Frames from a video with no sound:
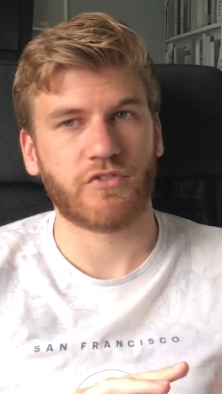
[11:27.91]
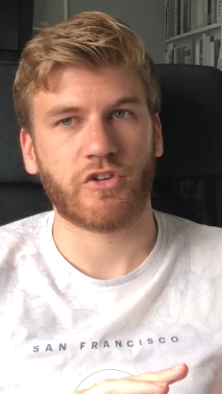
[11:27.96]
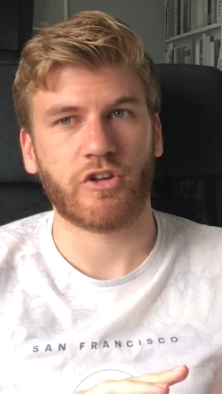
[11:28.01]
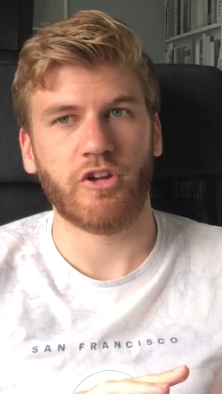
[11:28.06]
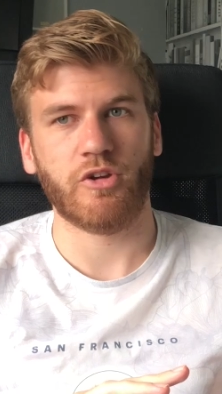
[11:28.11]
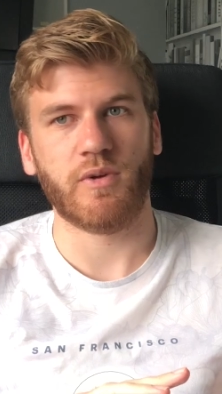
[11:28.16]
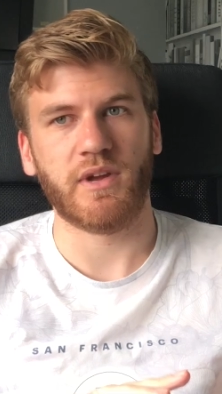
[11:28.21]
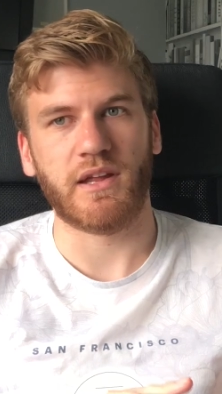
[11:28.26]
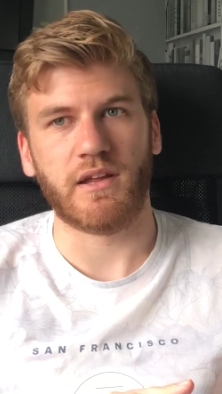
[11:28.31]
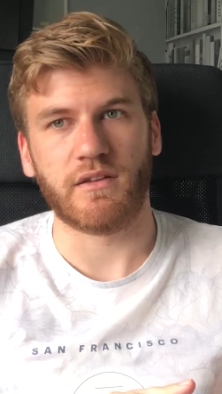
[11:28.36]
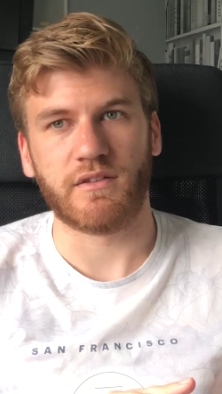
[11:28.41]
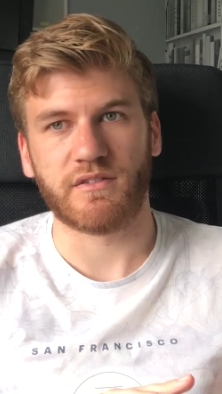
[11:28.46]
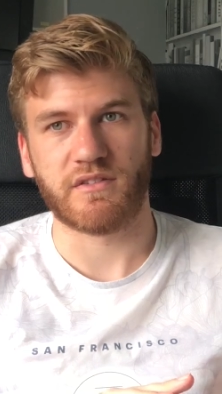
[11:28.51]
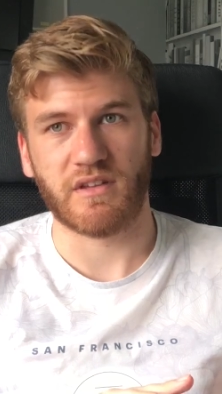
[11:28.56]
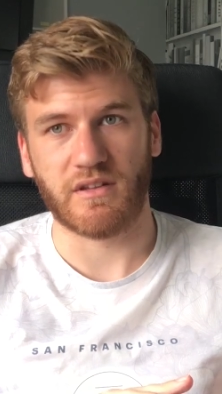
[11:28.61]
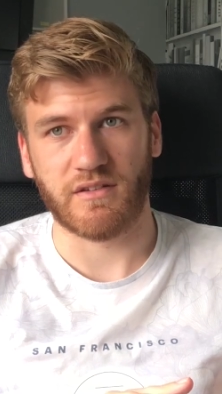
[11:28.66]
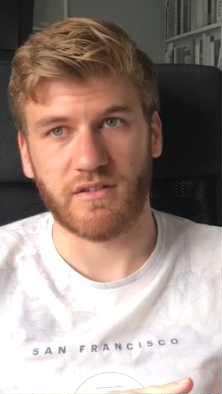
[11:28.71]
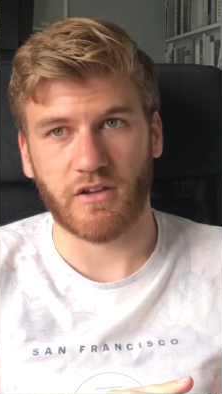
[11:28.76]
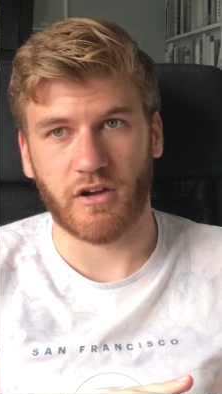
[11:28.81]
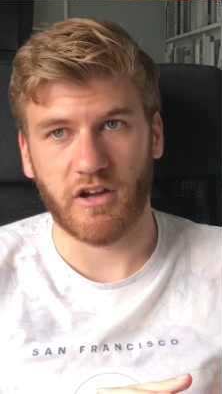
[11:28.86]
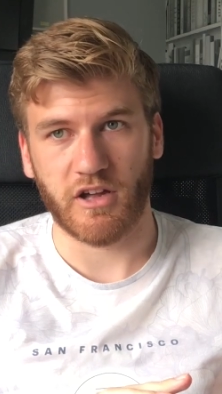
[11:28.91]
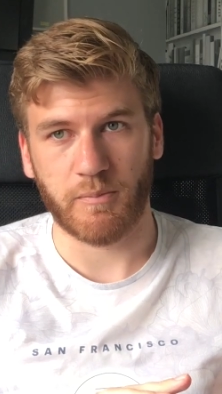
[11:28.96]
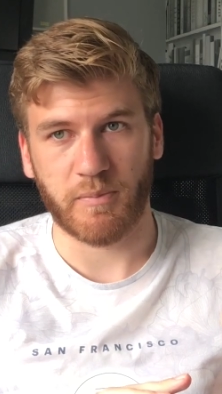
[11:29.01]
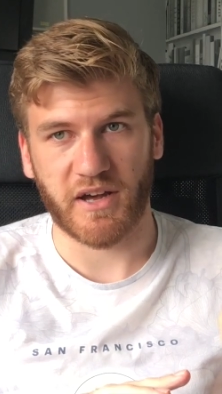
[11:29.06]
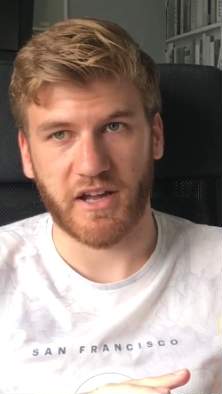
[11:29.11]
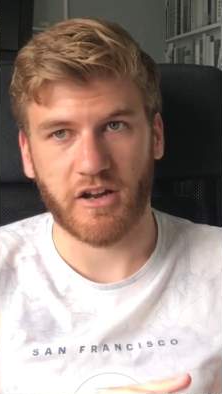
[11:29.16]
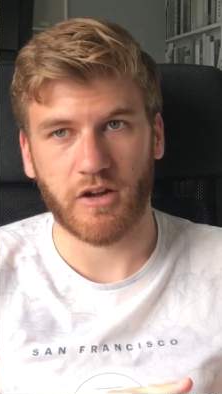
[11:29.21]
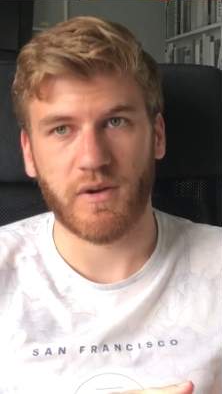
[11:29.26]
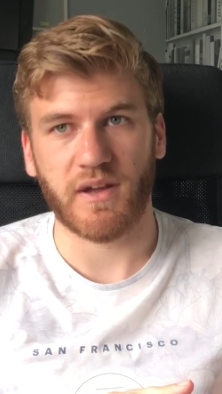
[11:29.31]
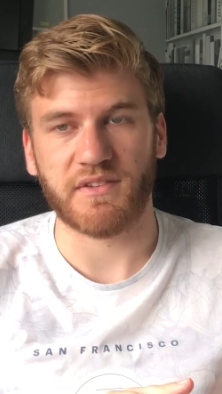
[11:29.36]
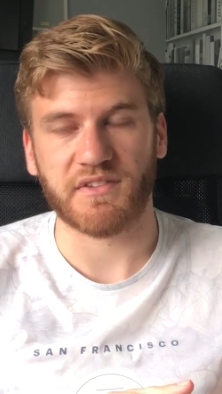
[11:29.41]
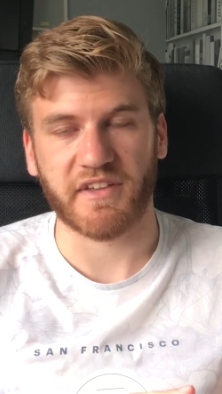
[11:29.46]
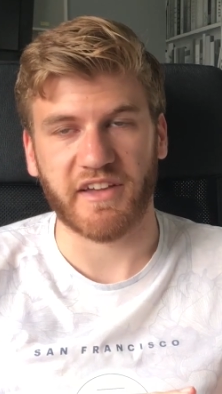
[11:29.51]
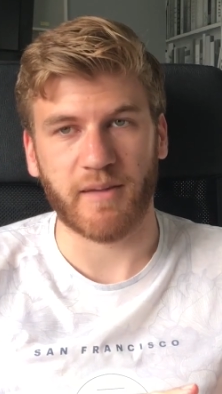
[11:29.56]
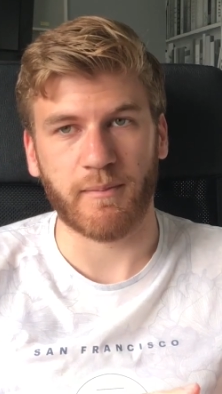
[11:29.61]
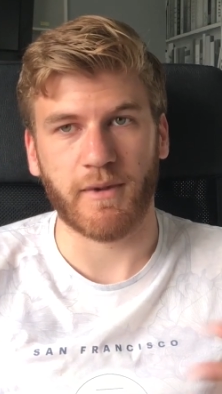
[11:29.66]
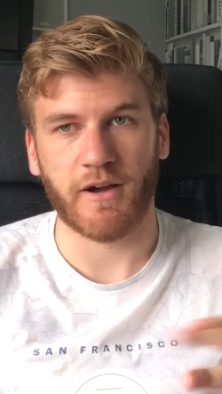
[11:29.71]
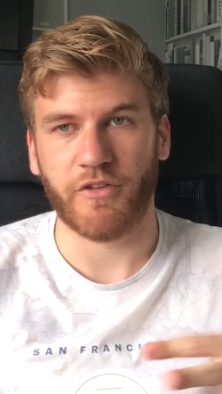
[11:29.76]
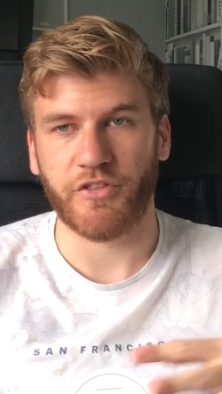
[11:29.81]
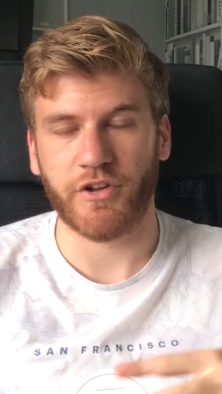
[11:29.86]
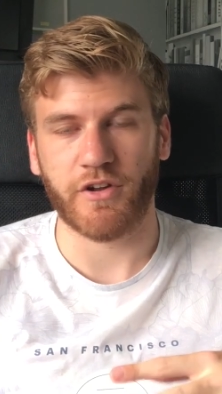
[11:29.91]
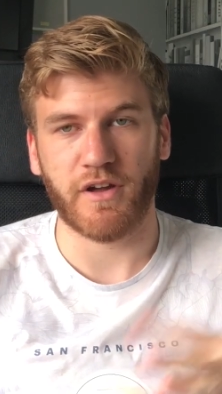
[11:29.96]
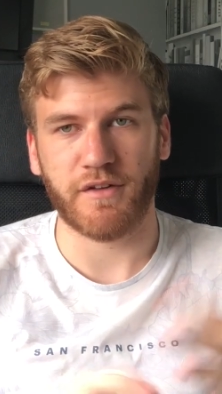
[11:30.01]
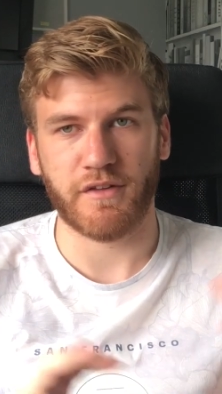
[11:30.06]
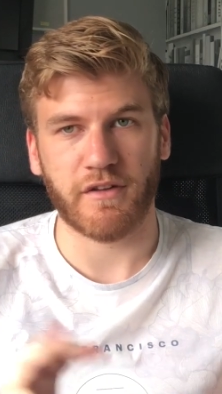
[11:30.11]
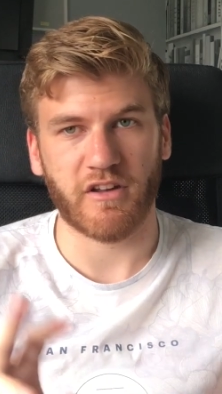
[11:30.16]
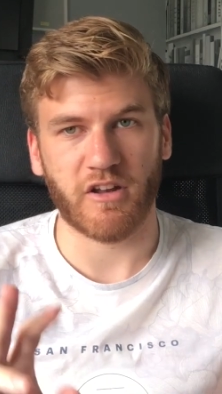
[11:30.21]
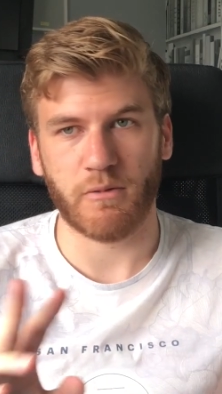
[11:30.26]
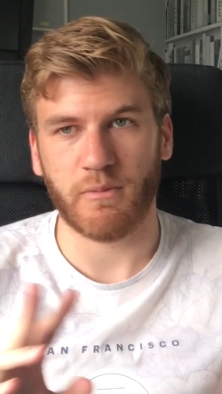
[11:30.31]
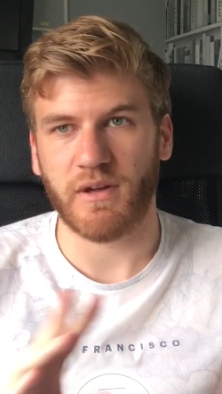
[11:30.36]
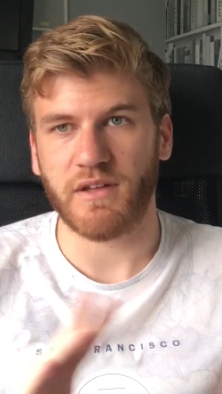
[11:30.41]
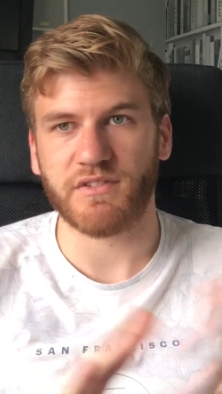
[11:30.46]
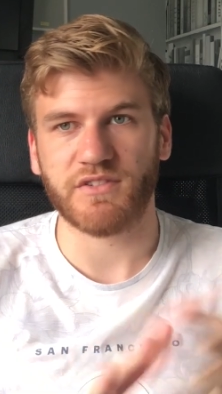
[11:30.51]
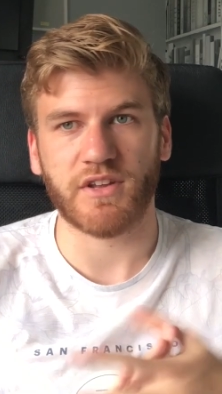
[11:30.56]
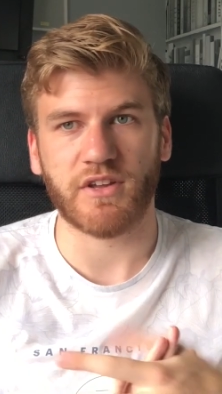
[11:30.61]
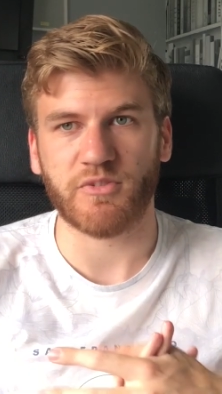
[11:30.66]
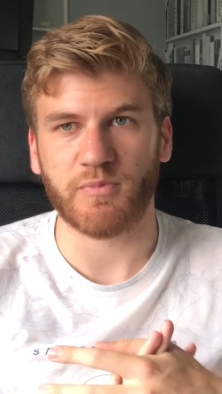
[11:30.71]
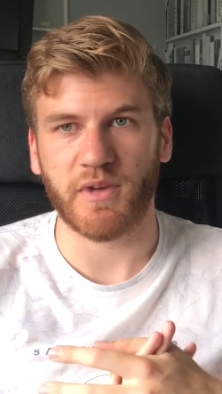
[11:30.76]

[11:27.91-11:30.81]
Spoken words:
2 weeks since iPad OS came out than I did in about 6